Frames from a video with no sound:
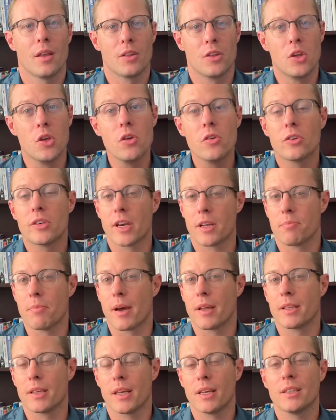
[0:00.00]
Do you dread
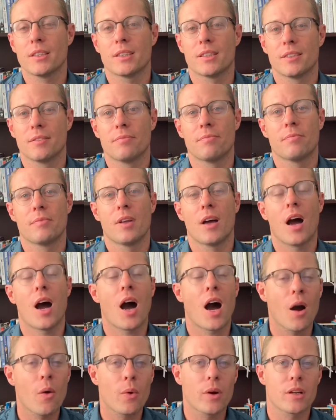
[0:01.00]
Mondays?
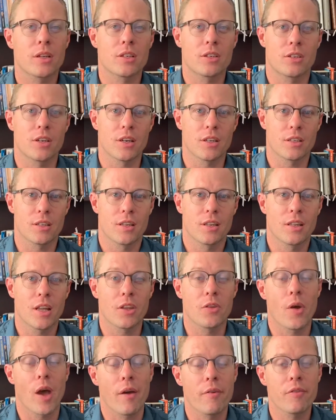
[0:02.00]
I want to suggest
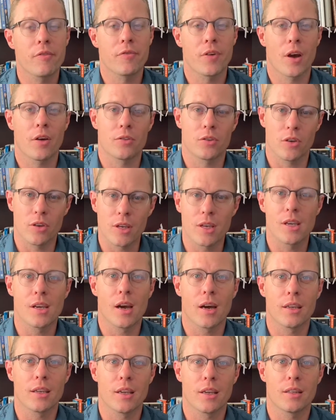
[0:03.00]
that you haven't found your
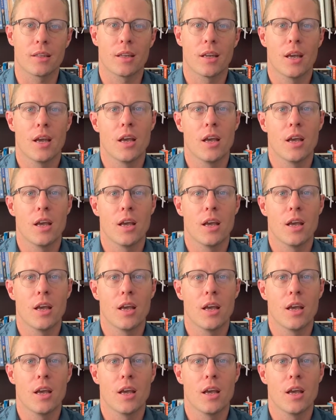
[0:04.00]
Ikigai yet.